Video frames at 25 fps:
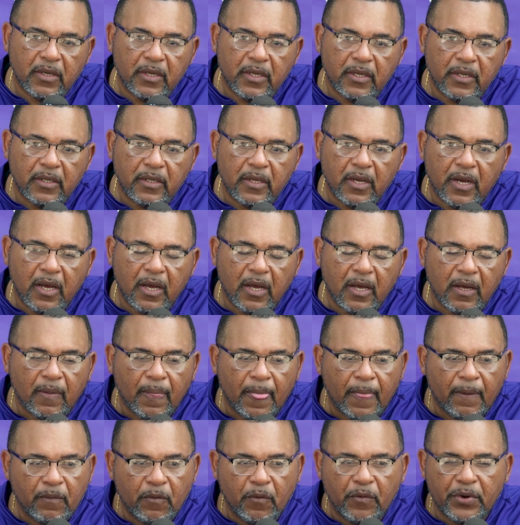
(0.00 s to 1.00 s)
And
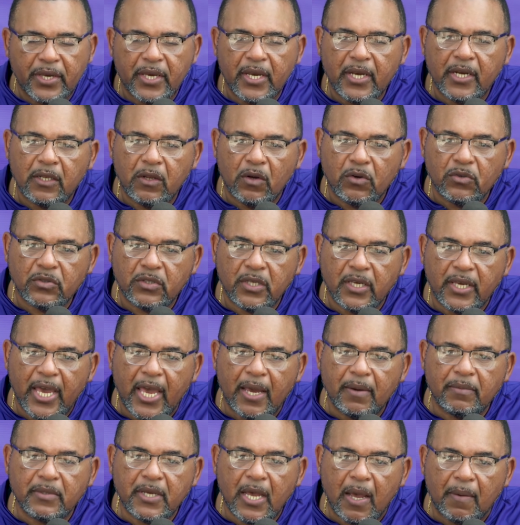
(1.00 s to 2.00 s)
when we get close to
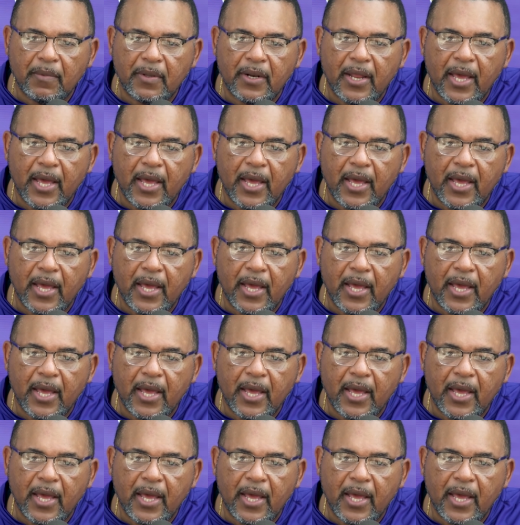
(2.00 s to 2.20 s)
game time,